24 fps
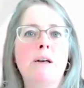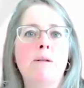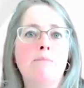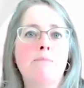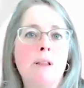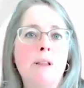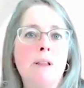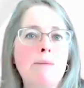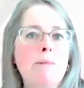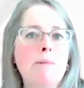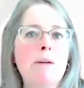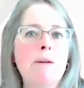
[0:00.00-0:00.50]

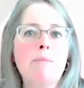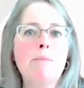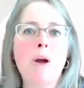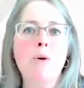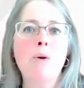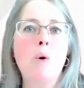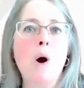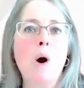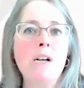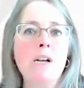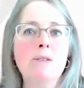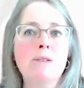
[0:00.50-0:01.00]
blaming my
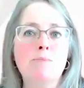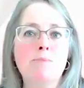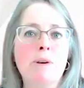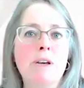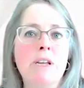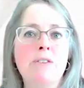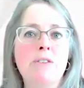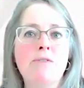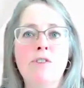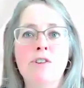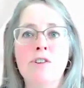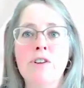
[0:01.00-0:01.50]

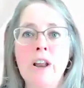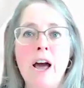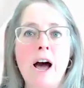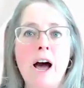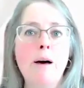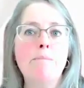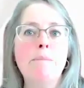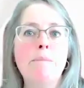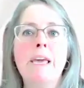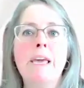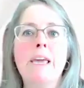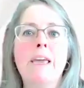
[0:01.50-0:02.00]
husband for
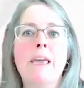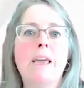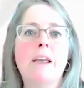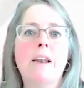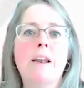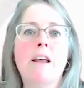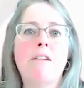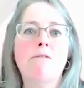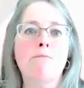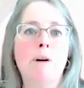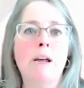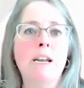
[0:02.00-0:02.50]
not making
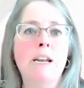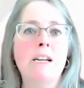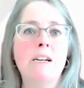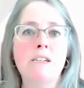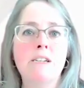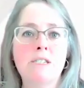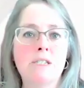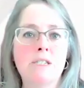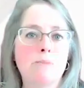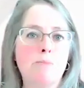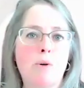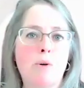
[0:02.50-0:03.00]
enough money to
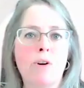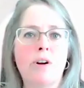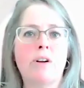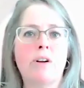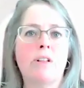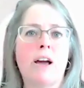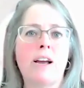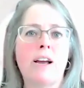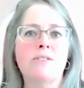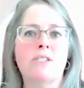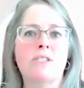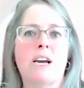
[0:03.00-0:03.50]
support our
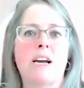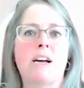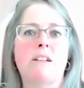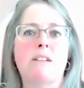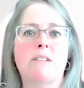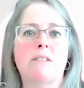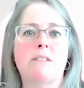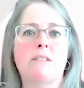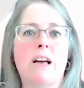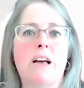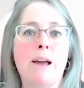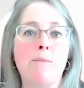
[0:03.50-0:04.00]

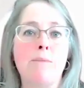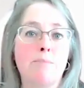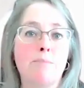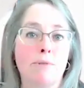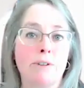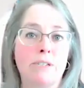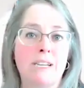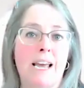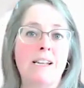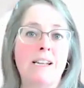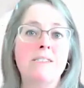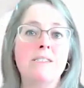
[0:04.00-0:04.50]
lifestyle. I
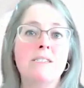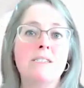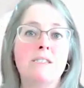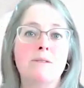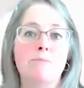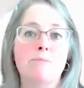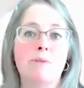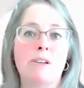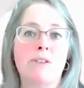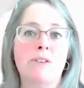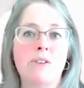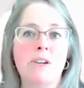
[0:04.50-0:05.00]
pretended to
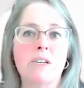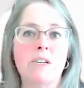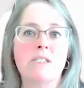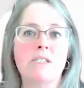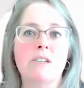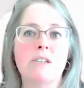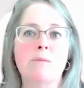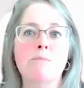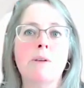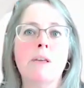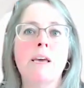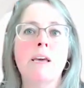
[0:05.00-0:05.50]
be a
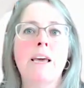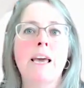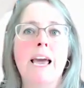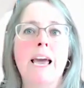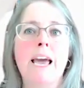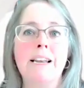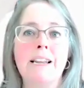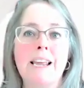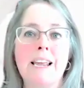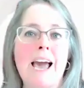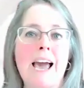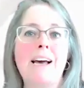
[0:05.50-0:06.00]
victim
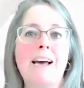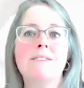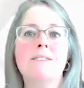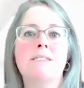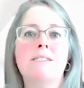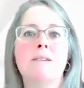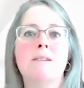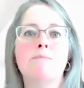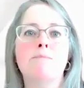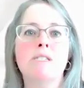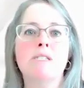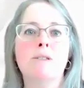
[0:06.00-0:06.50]
and cast
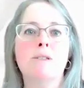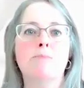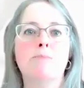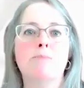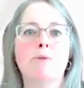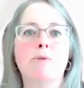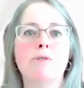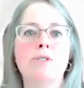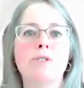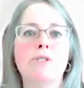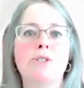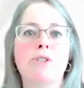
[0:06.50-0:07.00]
him as the
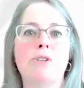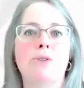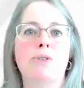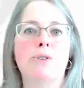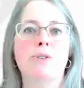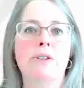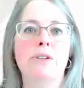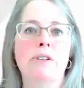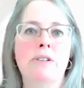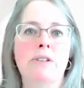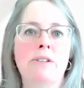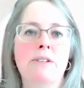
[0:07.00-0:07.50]

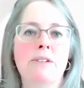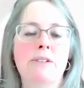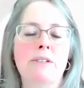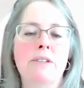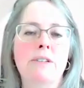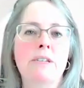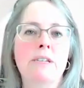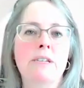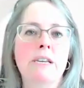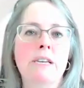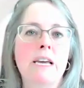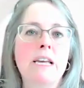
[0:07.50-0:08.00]
persecutor.
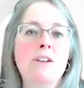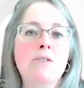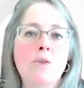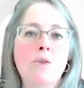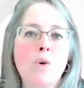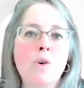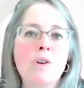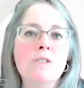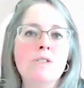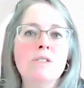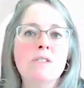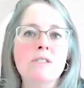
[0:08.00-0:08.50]
And of
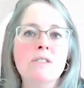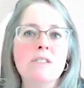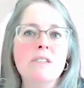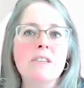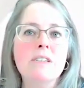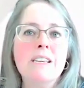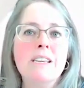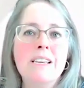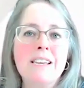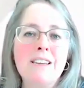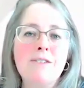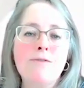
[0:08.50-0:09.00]
course,
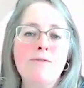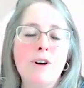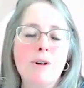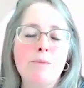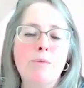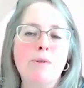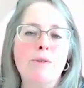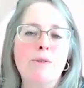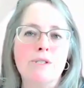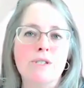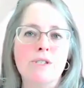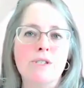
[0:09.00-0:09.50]
he felt
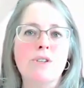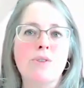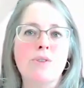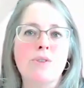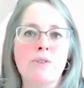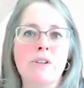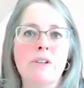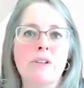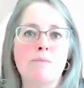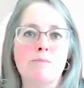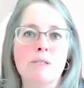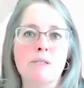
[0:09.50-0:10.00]

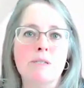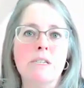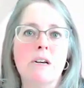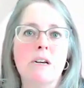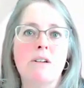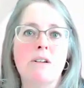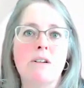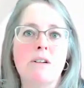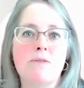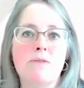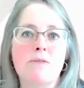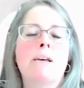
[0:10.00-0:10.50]
persecuted
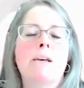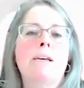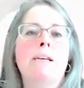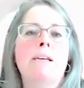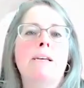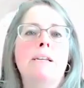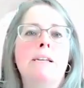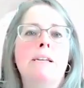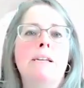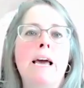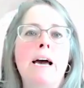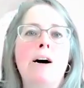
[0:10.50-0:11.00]
himself.
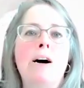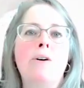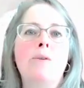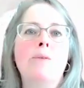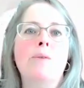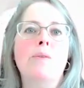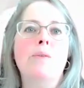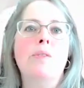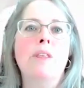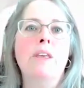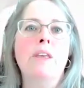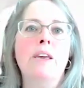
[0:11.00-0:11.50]
Now,